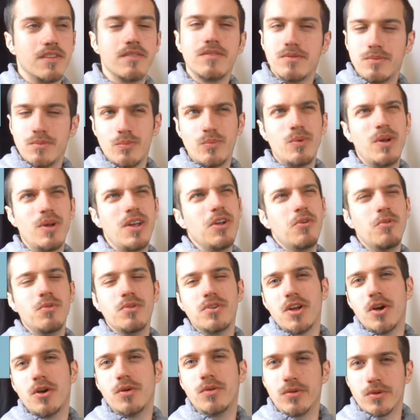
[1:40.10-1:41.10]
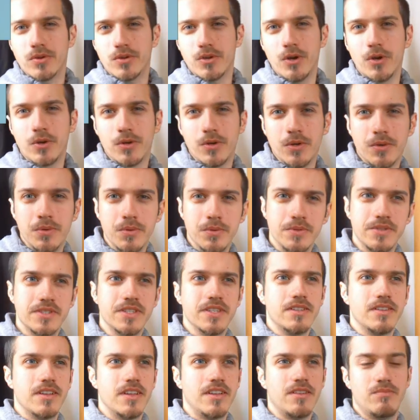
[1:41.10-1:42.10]
we all know that cuckoos
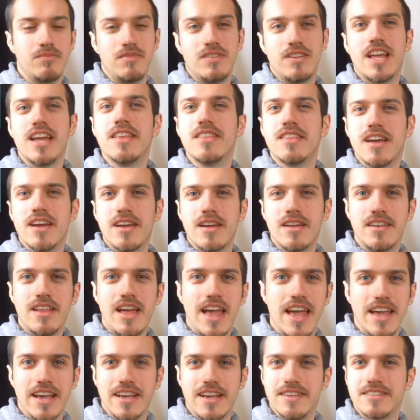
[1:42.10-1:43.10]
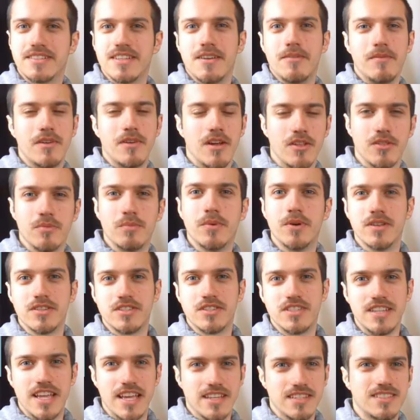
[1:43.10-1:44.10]
lay their eggs in other birds'
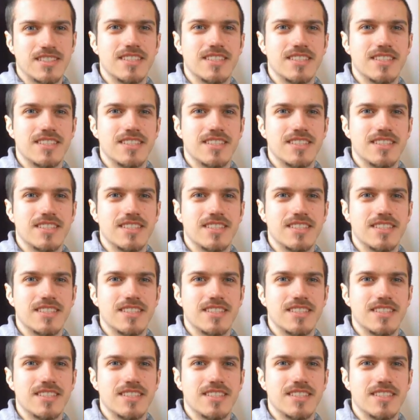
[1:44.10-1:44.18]
nests.